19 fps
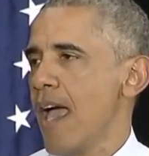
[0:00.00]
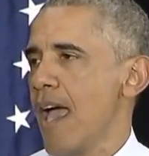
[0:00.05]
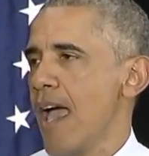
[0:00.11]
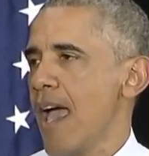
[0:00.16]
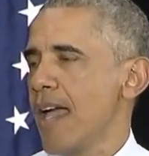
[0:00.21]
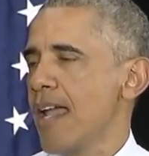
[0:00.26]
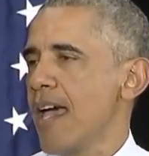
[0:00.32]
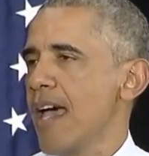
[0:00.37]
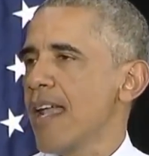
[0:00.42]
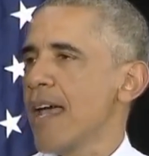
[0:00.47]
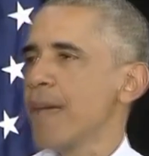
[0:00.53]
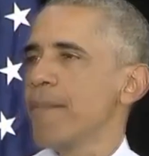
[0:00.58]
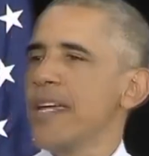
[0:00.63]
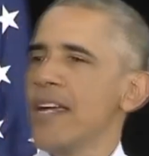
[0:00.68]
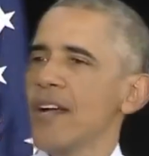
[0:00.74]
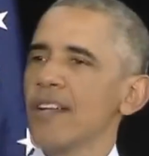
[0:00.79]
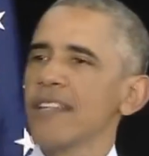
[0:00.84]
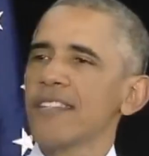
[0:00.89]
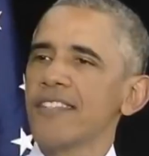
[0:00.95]
And I'm
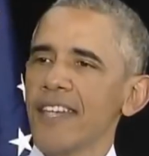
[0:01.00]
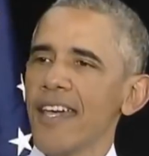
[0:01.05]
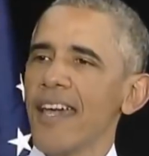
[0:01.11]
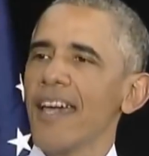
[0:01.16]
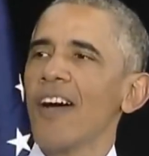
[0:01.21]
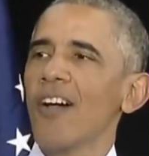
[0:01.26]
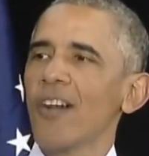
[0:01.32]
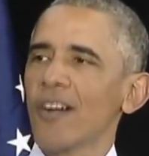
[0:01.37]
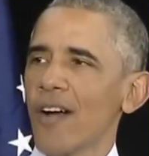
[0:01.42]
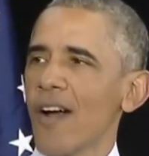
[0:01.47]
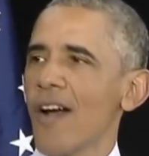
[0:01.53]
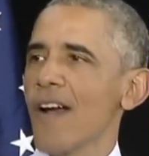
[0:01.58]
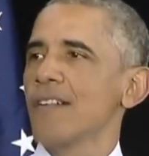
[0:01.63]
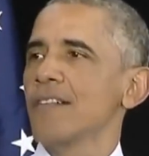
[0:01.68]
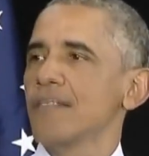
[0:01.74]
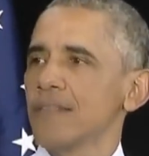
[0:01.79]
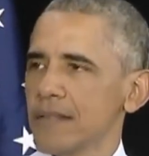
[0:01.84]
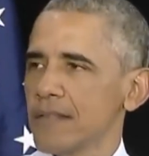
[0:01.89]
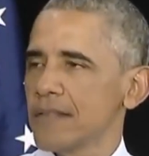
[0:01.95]
here to say,
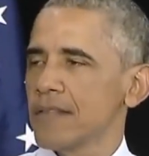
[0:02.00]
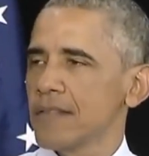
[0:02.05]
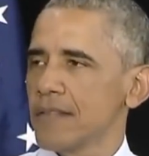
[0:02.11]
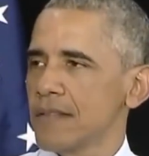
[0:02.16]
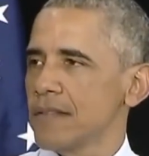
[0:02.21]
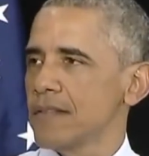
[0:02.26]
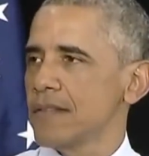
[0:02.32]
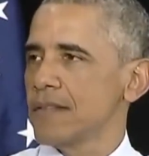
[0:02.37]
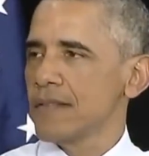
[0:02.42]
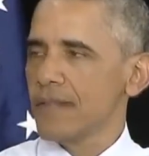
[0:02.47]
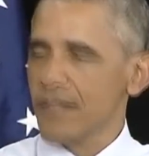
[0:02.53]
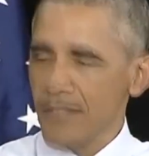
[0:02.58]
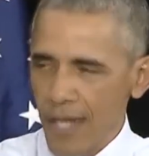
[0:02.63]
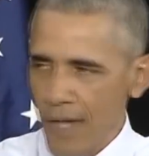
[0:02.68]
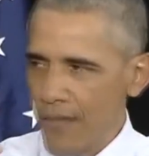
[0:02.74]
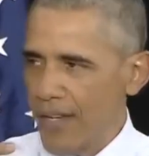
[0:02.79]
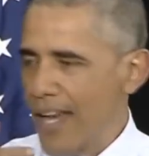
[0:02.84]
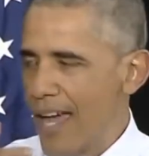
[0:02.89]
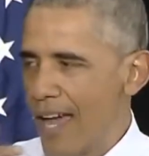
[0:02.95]
Elkhart,
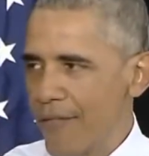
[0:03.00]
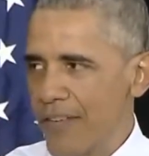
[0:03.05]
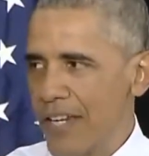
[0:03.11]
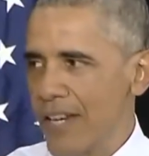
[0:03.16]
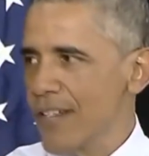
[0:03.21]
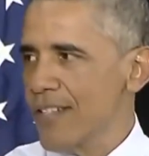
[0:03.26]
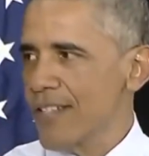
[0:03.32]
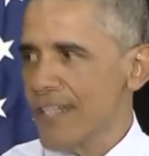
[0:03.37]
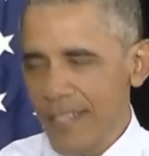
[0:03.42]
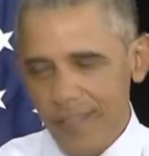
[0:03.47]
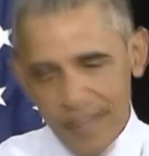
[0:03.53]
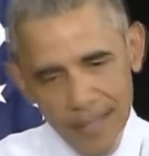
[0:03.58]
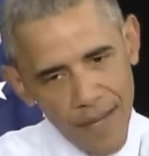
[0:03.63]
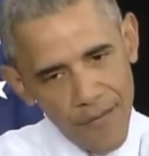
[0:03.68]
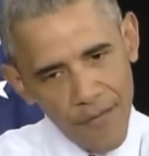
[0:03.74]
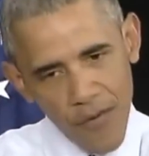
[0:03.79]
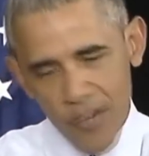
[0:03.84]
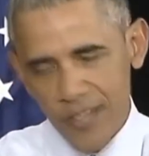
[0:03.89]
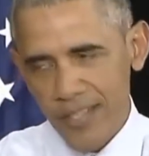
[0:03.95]
7.5 years since
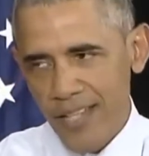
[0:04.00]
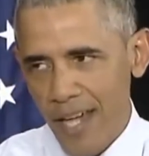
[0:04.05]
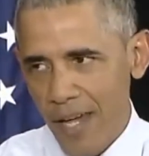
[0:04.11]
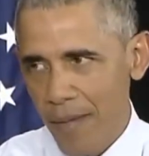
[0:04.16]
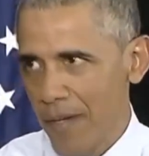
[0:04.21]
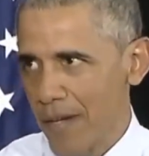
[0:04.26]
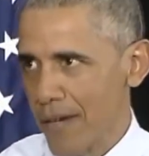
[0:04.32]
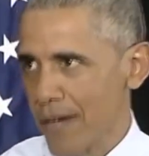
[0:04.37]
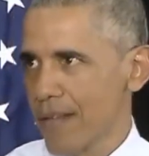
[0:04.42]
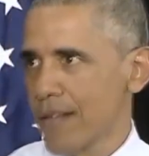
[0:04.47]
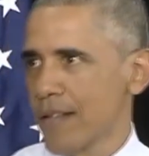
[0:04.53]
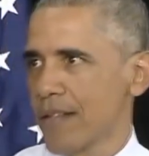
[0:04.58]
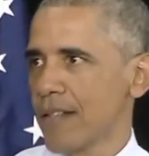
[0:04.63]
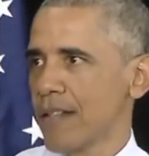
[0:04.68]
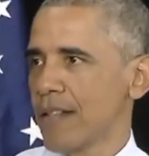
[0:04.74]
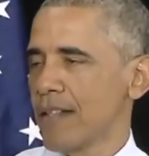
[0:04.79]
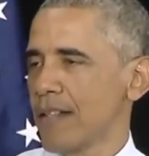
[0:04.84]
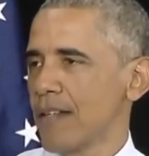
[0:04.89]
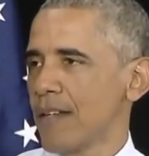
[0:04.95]
I first came here,
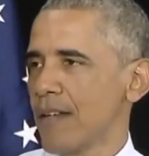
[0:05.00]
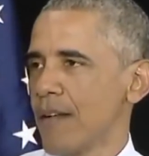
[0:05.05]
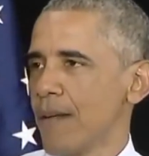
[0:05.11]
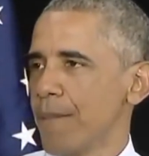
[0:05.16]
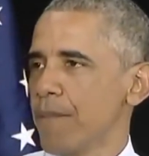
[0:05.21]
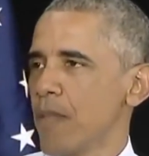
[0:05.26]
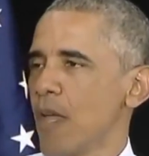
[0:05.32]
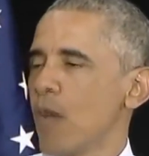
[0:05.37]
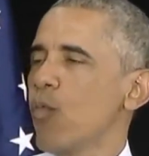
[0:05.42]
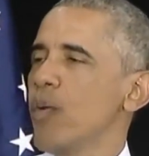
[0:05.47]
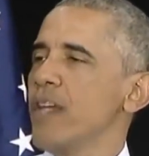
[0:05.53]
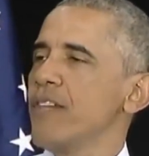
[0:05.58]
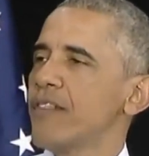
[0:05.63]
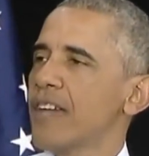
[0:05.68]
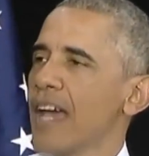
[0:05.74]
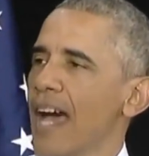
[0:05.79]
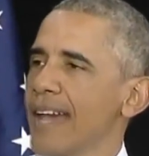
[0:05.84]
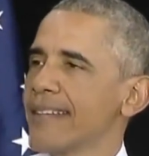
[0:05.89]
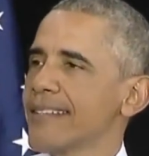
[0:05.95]

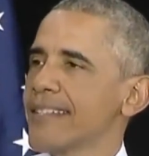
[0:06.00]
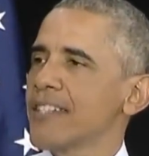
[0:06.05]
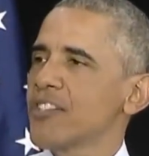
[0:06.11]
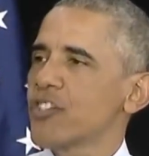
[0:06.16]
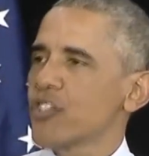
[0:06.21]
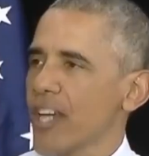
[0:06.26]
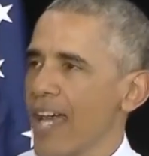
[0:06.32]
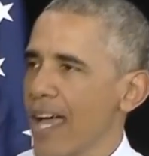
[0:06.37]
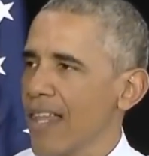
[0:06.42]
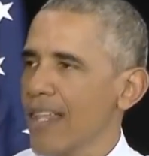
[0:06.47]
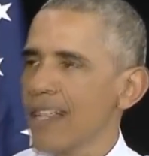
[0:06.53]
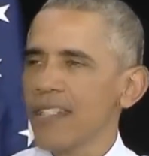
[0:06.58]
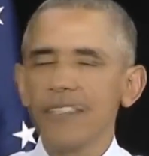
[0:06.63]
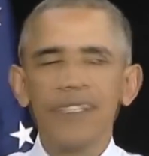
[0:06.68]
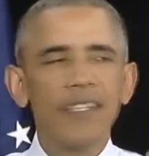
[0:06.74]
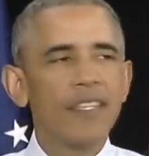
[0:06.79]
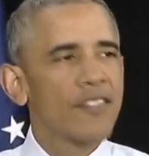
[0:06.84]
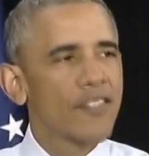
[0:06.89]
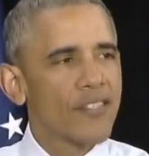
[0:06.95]
we've got to
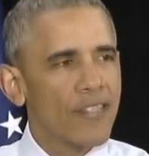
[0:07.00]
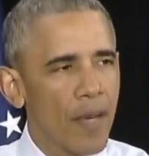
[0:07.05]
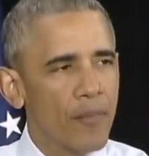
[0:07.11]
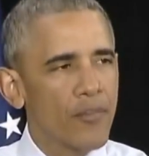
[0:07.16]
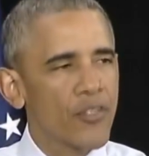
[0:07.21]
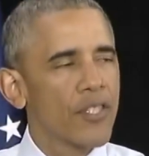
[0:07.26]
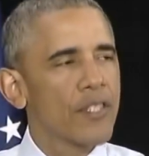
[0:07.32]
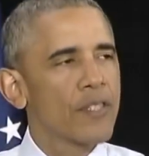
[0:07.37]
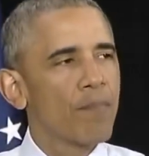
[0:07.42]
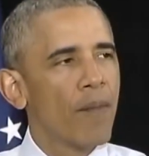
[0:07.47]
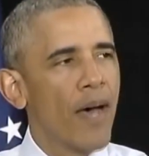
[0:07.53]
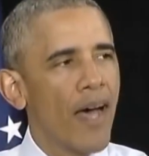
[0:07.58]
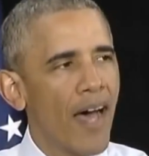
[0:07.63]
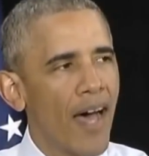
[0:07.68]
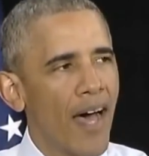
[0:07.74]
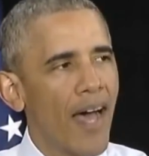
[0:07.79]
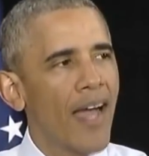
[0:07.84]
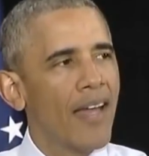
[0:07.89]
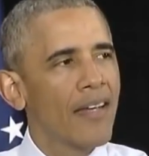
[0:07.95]
challenge the assumptions
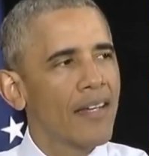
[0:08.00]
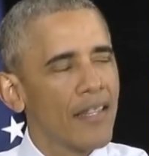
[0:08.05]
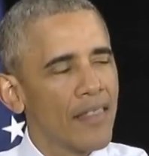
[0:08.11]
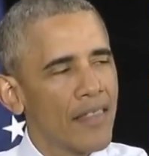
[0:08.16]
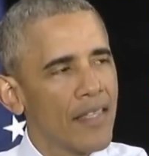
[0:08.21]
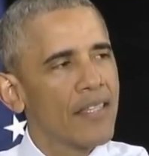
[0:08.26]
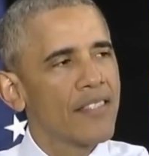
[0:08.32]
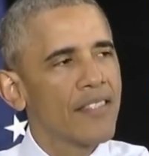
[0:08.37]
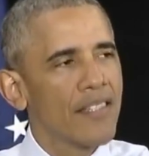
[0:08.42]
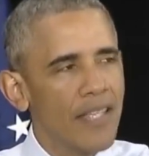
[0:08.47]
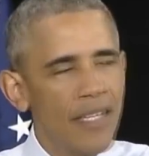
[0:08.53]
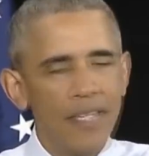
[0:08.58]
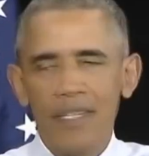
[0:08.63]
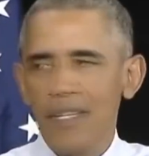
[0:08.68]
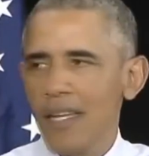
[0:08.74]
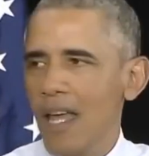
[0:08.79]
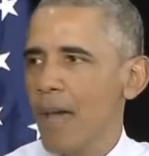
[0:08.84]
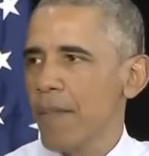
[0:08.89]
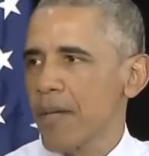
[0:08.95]
behind this
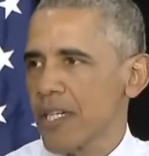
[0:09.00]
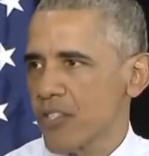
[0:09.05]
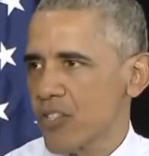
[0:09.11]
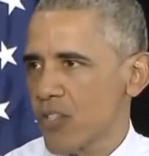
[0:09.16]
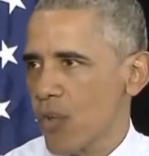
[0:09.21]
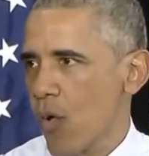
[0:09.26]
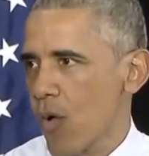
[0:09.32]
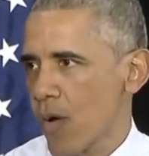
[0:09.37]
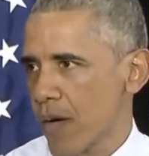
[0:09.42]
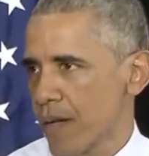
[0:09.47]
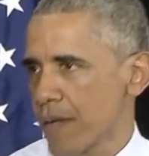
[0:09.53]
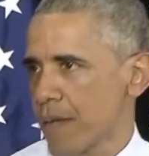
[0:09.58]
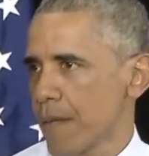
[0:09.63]
economic story.